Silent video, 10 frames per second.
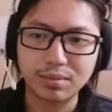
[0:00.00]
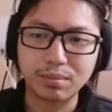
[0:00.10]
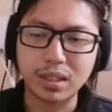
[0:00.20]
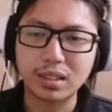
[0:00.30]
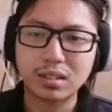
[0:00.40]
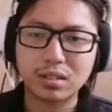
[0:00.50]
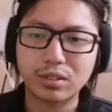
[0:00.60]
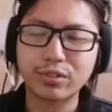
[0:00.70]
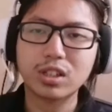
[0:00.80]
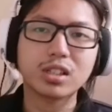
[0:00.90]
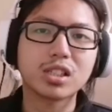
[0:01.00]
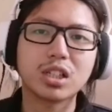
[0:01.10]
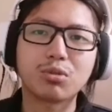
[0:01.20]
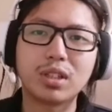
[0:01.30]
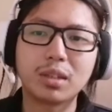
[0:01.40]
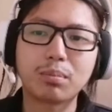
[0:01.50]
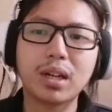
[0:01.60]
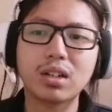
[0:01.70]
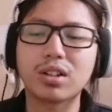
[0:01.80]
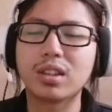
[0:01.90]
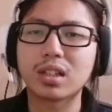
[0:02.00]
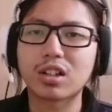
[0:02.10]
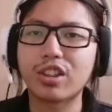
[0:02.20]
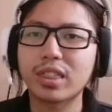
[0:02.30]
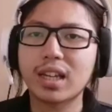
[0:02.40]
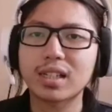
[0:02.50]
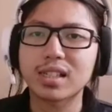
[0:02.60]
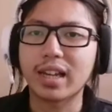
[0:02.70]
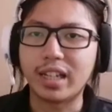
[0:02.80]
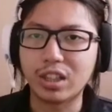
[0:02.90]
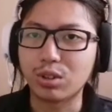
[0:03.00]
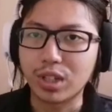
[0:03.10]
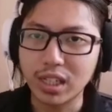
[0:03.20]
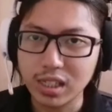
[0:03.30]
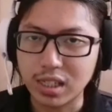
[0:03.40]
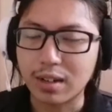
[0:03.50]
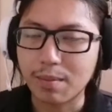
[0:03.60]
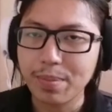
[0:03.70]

but of course it will depend on the context and intonation.